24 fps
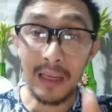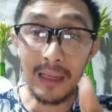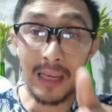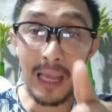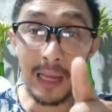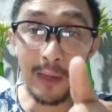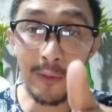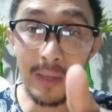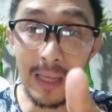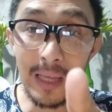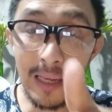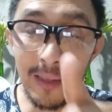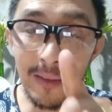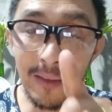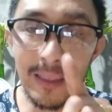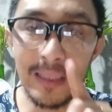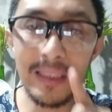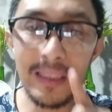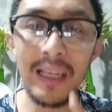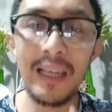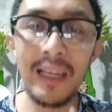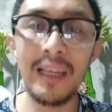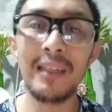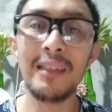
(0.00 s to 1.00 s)
Lalong-lalo ka
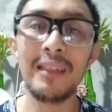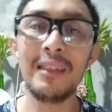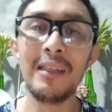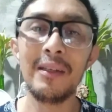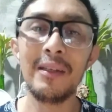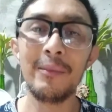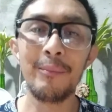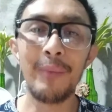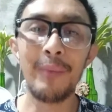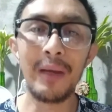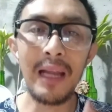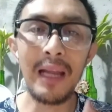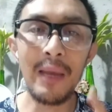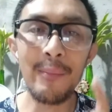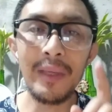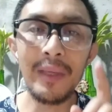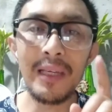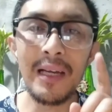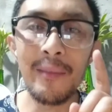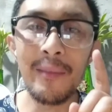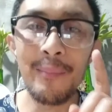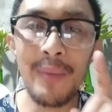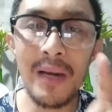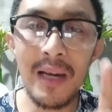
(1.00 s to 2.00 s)
na. Marami
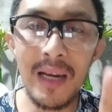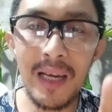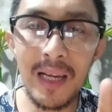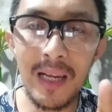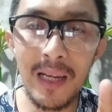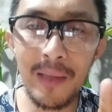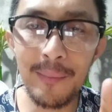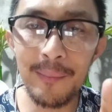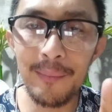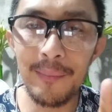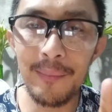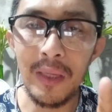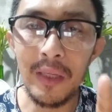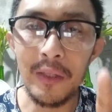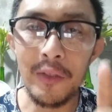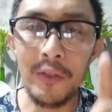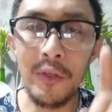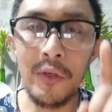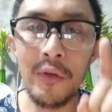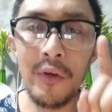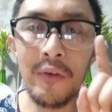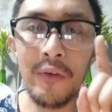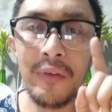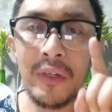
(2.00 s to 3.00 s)
kang pangarap.
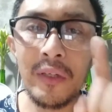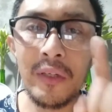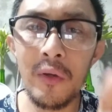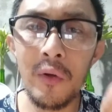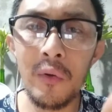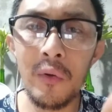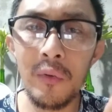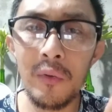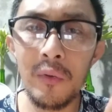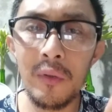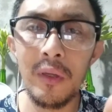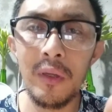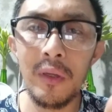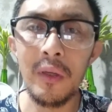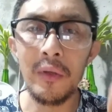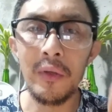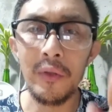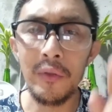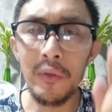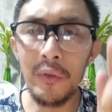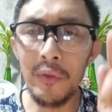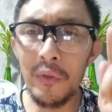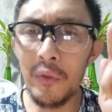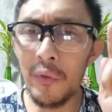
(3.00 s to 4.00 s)
You have a goal.
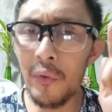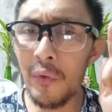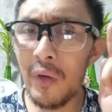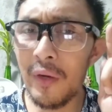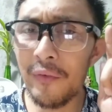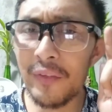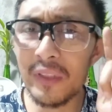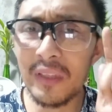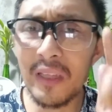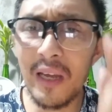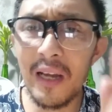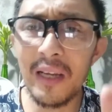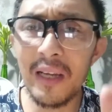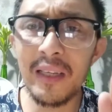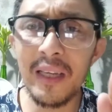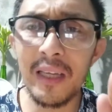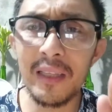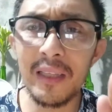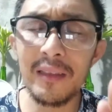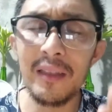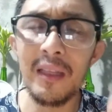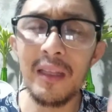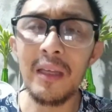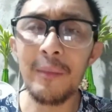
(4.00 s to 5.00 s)
You have a
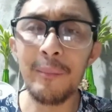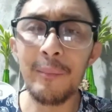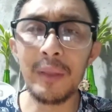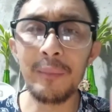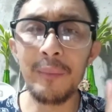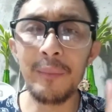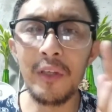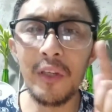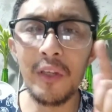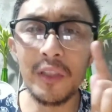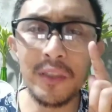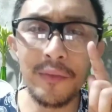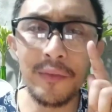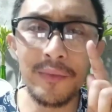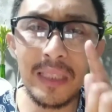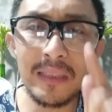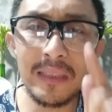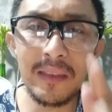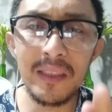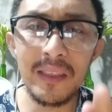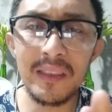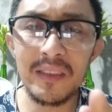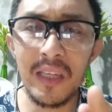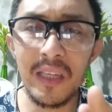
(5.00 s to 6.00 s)
target. But because of
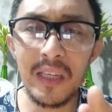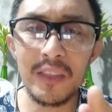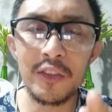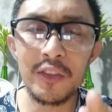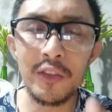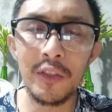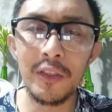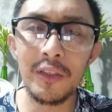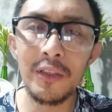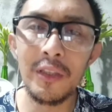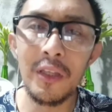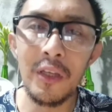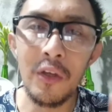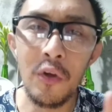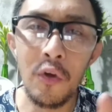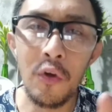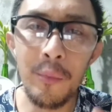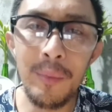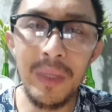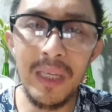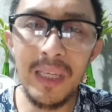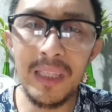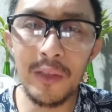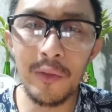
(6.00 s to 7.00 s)
that rejection,
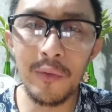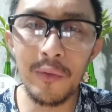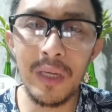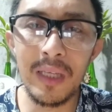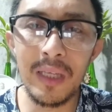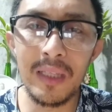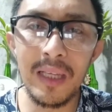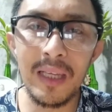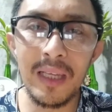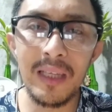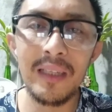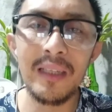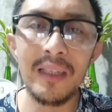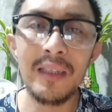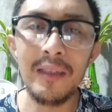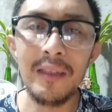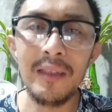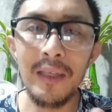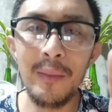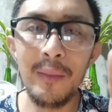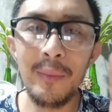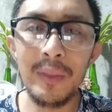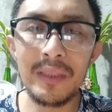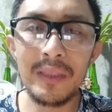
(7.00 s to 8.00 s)
humihinto ka na.
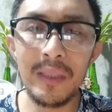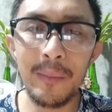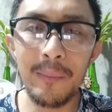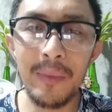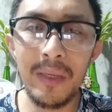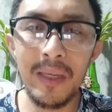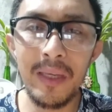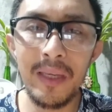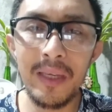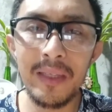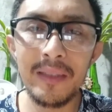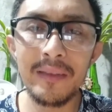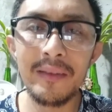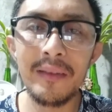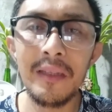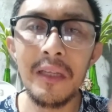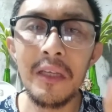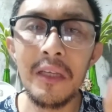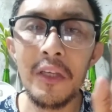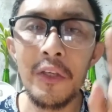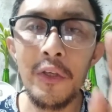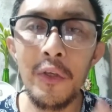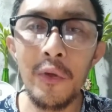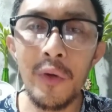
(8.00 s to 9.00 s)
Ibig sabihin,
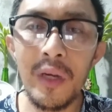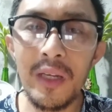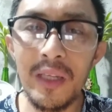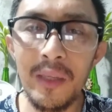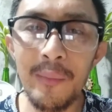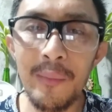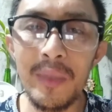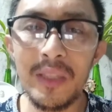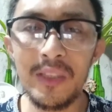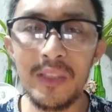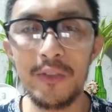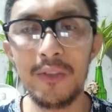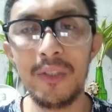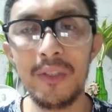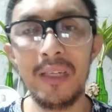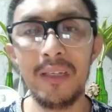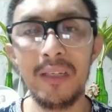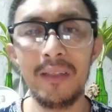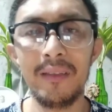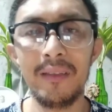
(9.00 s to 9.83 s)
you are immature.